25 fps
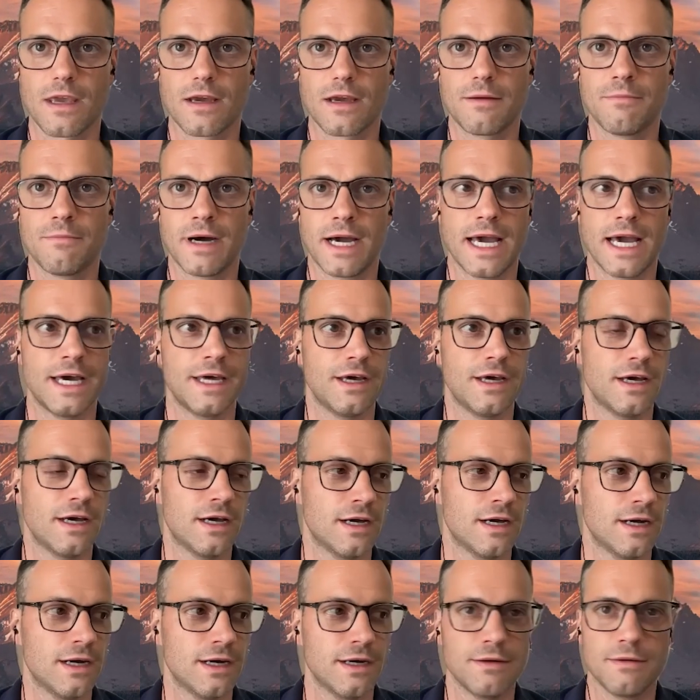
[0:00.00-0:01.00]
my
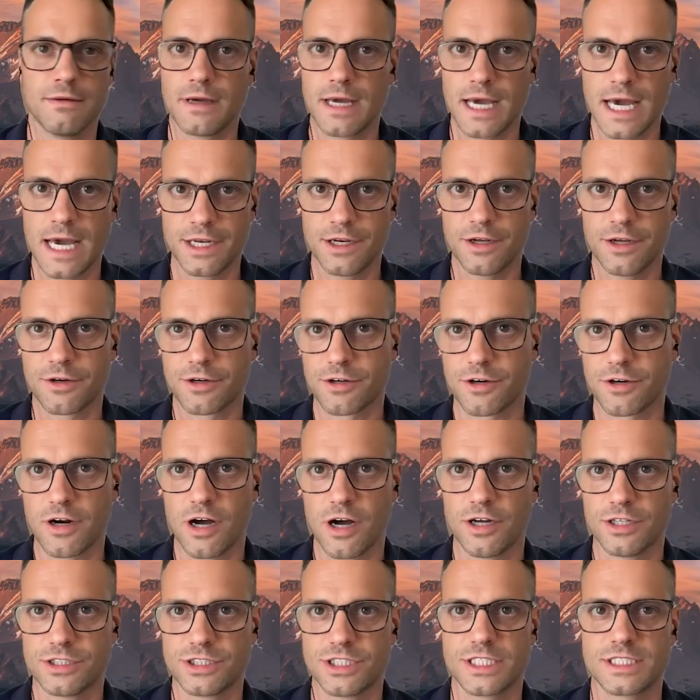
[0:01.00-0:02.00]
uh,
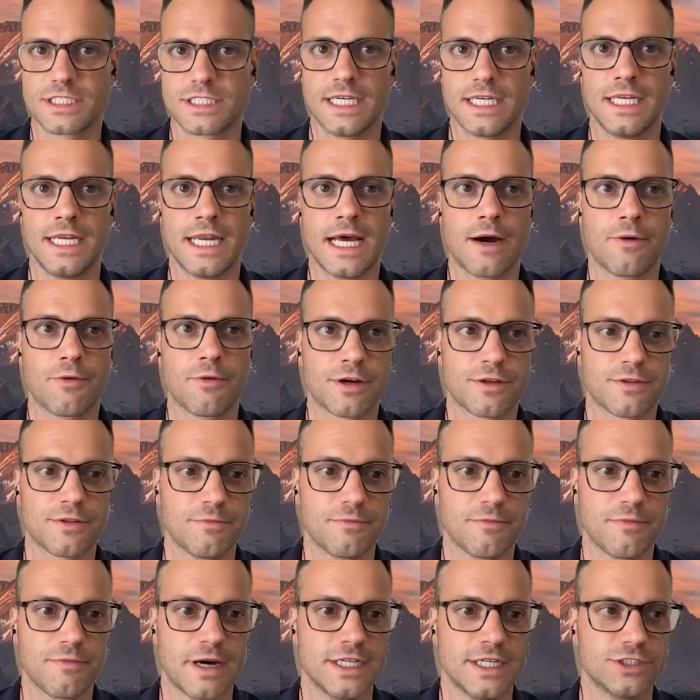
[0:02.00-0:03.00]
endocrinologist in network with
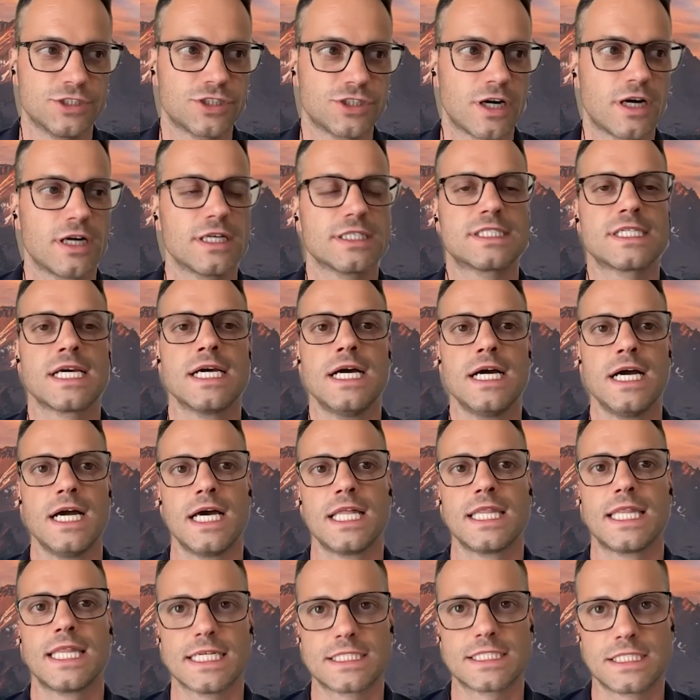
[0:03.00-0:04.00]
my insurance.
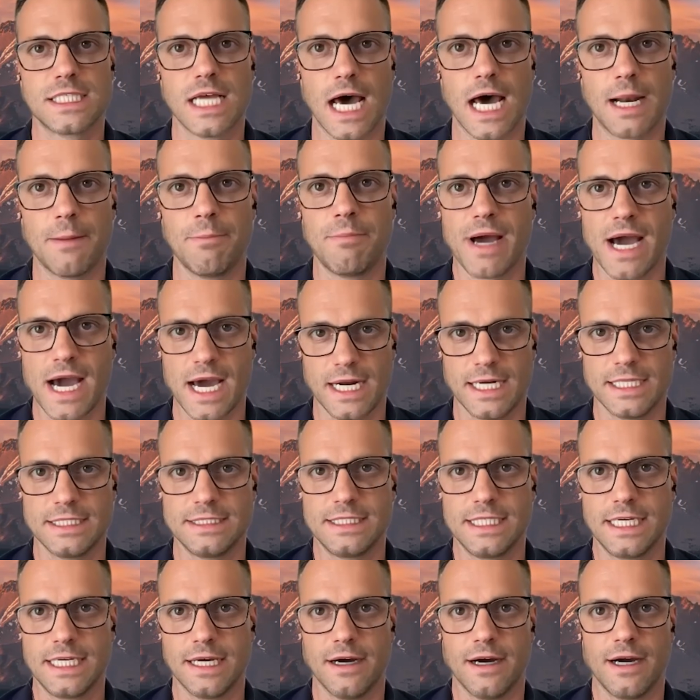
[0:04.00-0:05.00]
That's not a bad
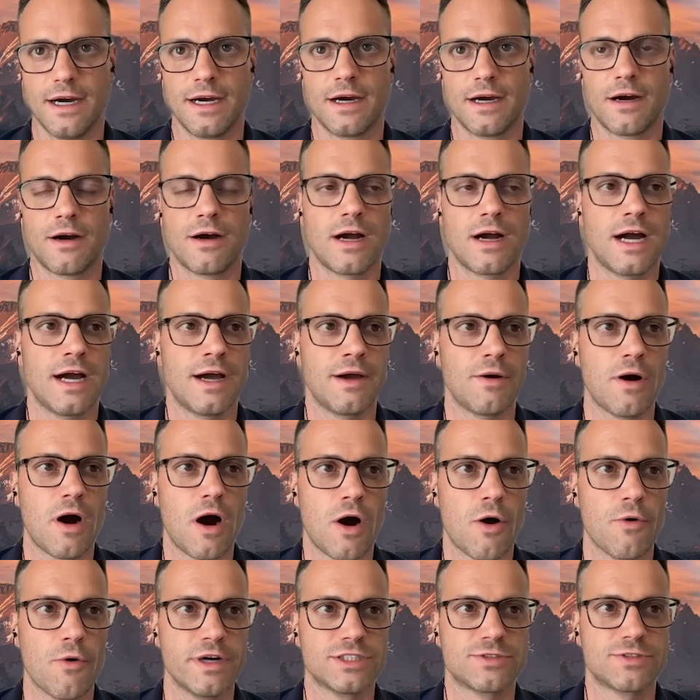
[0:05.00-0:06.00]
idea. I, I
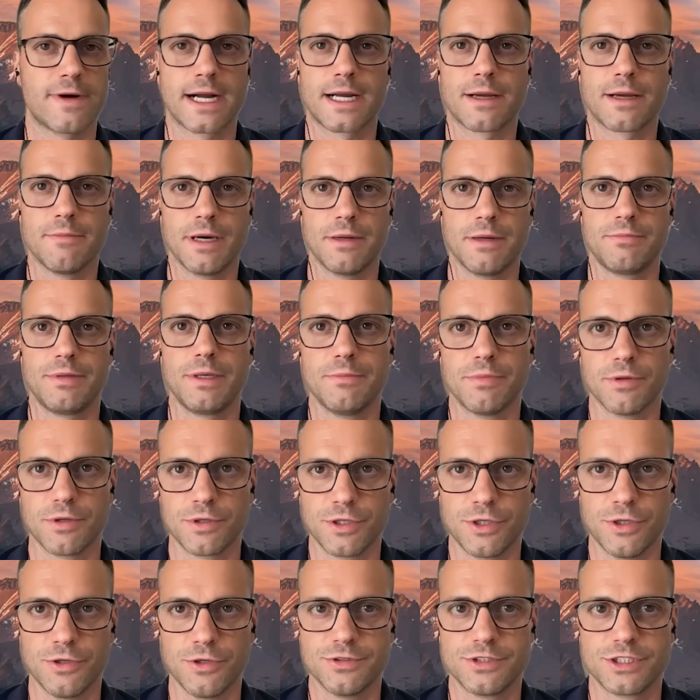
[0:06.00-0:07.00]
always recommend people
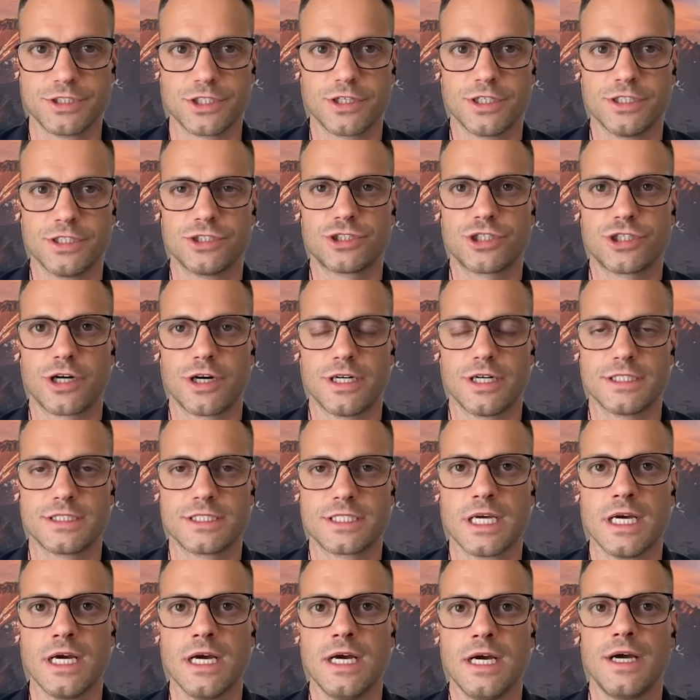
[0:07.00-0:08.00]
use your
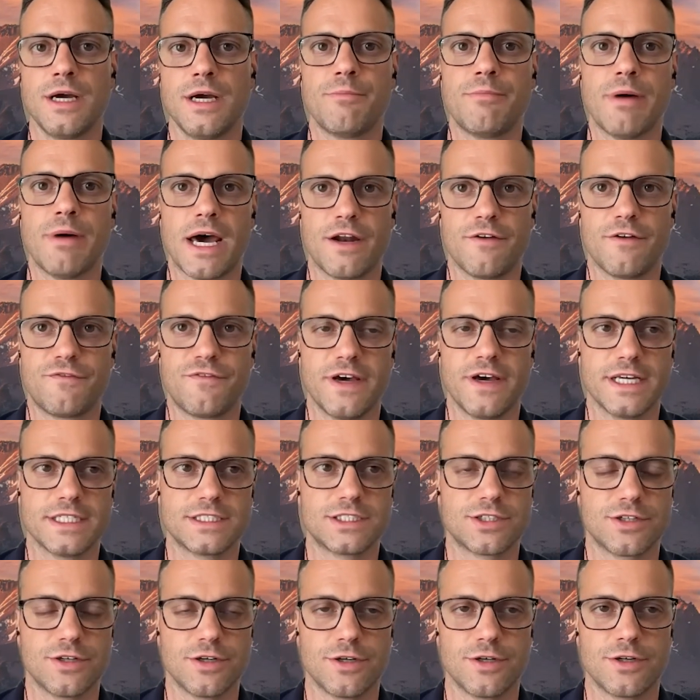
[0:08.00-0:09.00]
insurance
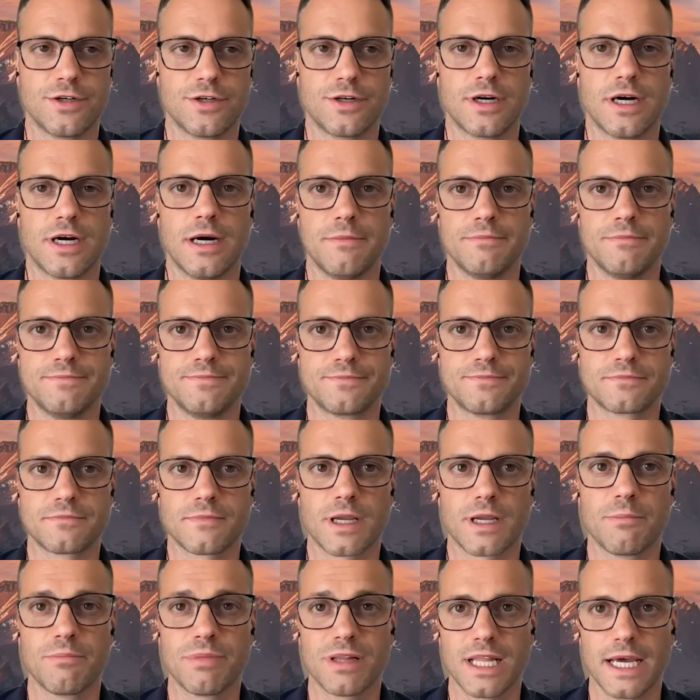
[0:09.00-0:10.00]
benefits or um,
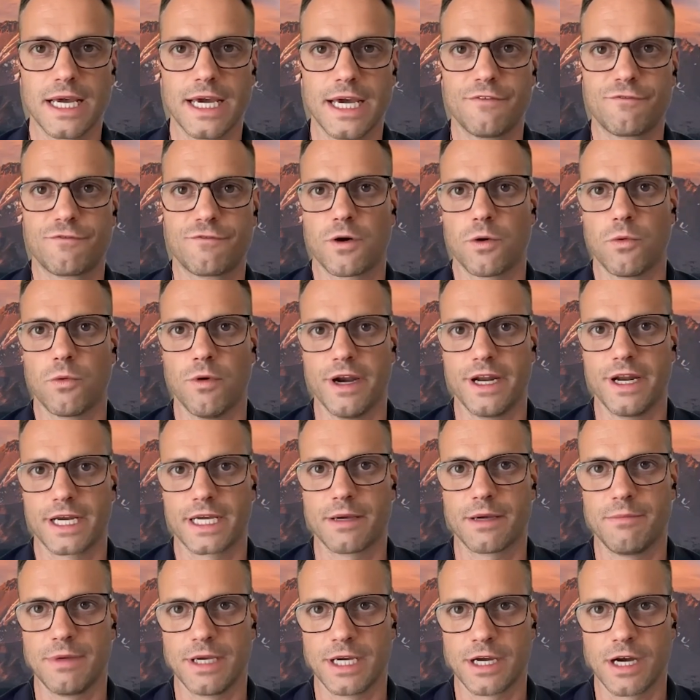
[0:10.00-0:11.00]
plan for what it
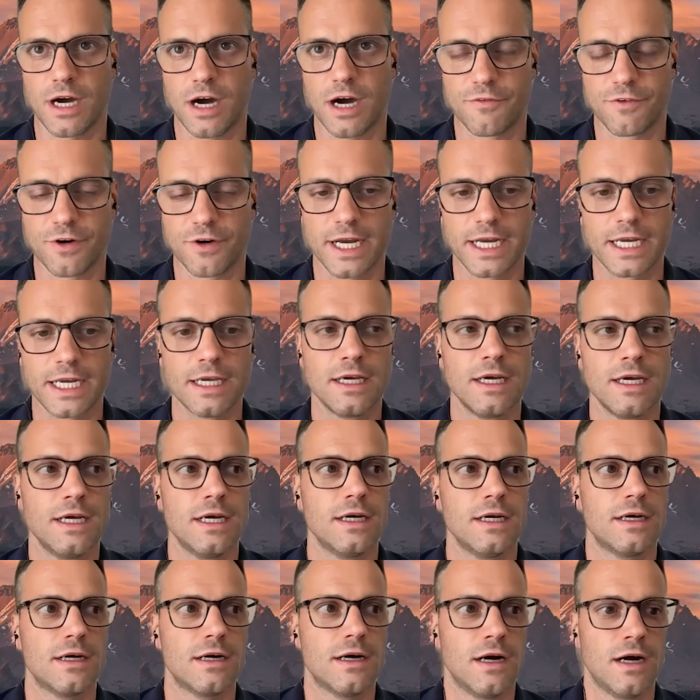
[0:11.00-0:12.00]
can be covering.
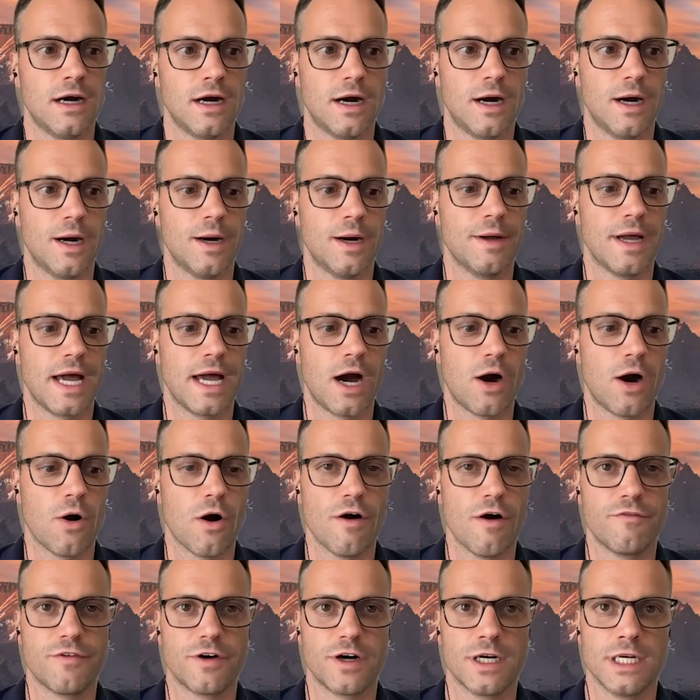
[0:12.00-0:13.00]
Uh,
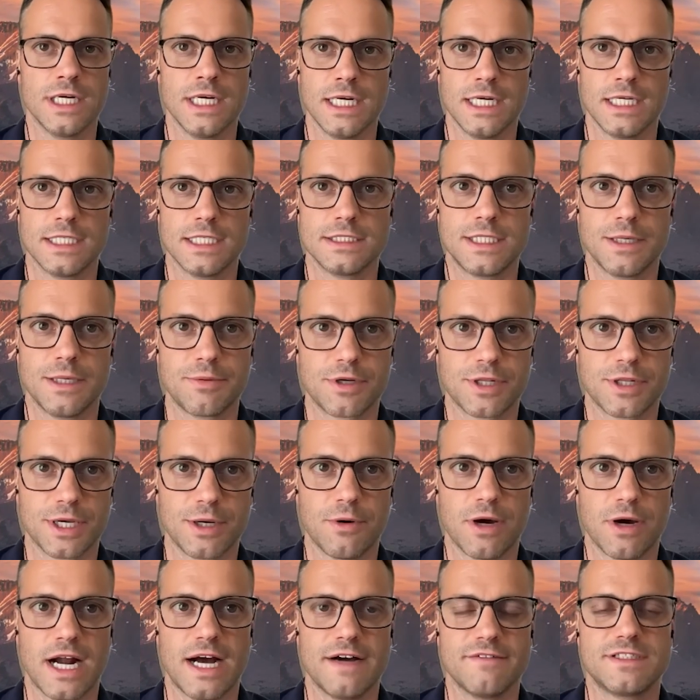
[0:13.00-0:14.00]
however, typically
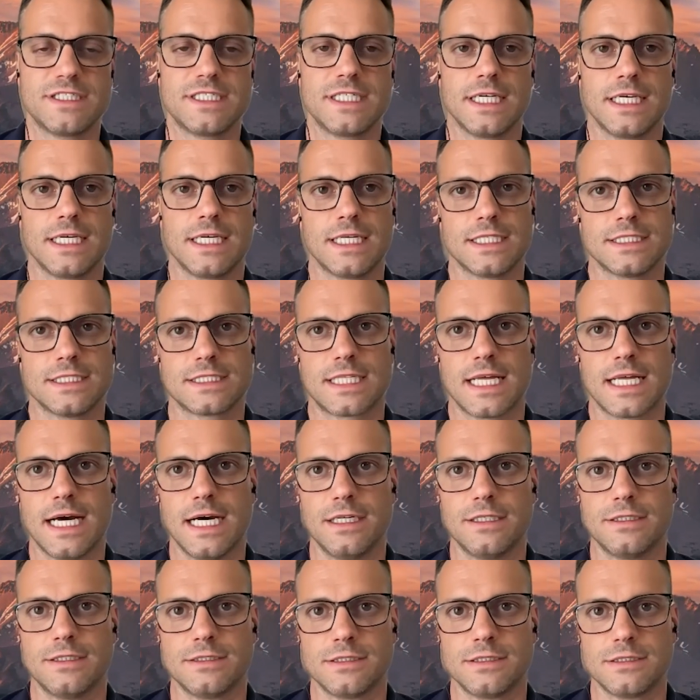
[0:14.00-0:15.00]
what I've seen is
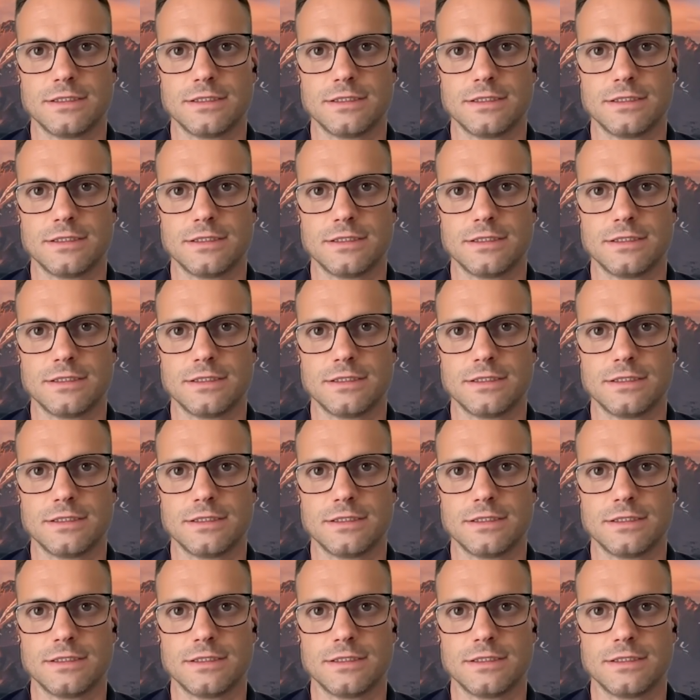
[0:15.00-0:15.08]
that